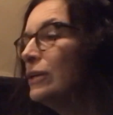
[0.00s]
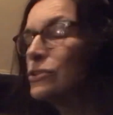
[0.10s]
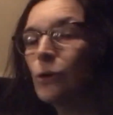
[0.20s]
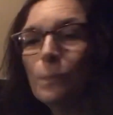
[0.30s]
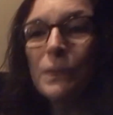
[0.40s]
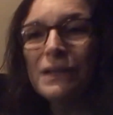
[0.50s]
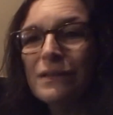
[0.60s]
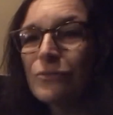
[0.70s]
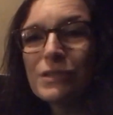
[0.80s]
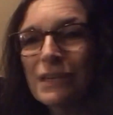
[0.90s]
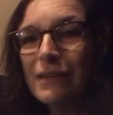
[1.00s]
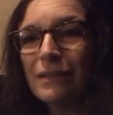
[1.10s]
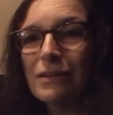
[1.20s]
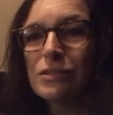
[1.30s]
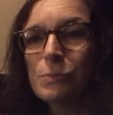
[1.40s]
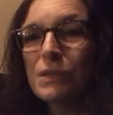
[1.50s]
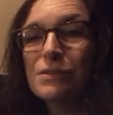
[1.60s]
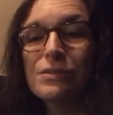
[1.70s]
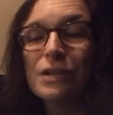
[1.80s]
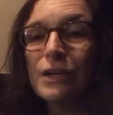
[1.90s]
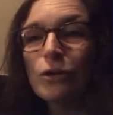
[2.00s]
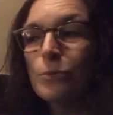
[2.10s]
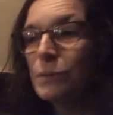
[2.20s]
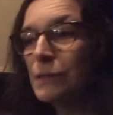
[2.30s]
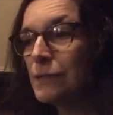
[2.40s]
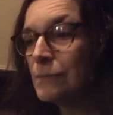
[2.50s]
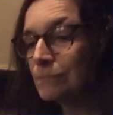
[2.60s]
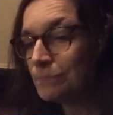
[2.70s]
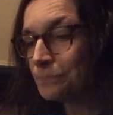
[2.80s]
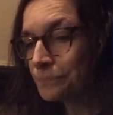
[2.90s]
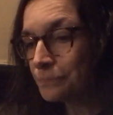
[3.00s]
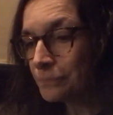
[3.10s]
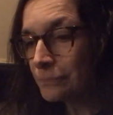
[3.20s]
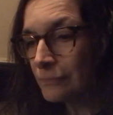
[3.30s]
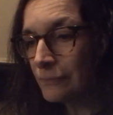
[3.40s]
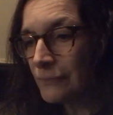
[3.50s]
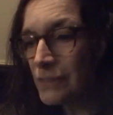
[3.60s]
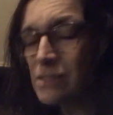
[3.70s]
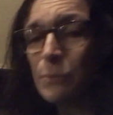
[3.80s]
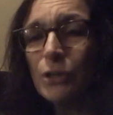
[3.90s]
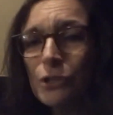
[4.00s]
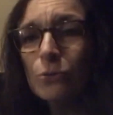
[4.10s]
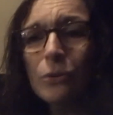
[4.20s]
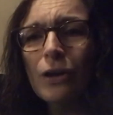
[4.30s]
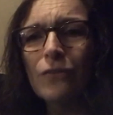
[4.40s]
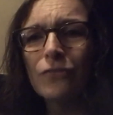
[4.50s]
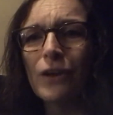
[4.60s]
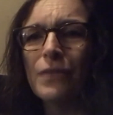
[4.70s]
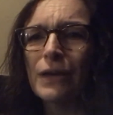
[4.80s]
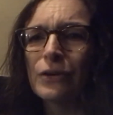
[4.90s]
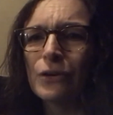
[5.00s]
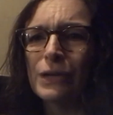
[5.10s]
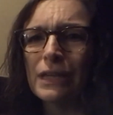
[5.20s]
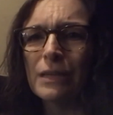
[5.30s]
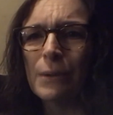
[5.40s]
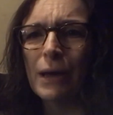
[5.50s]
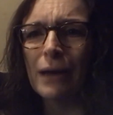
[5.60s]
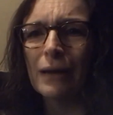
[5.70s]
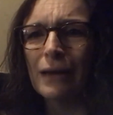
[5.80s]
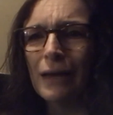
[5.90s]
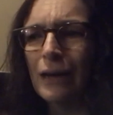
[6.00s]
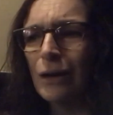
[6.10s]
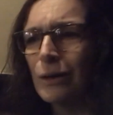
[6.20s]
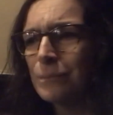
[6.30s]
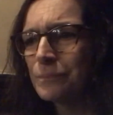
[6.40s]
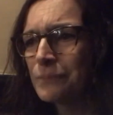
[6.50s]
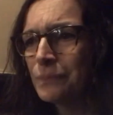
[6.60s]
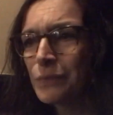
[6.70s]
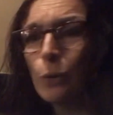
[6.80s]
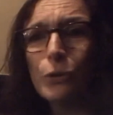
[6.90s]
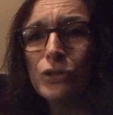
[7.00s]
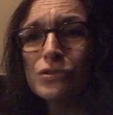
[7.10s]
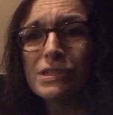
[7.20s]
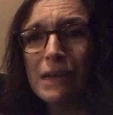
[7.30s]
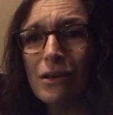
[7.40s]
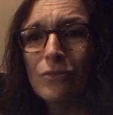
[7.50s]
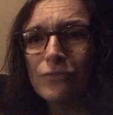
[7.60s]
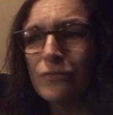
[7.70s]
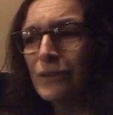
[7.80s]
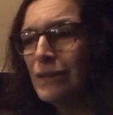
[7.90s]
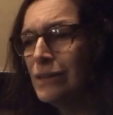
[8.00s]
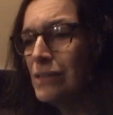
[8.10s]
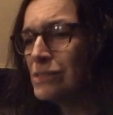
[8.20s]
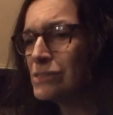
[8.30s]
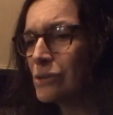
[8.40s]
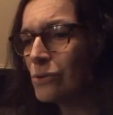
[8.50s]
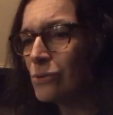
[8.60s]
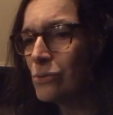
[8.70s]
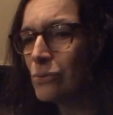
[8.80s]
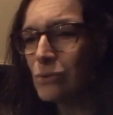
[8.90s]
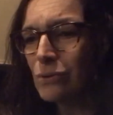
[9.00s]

Don't be ridiculous because it could be somebody you love on that gurney in the back um, or yourself. So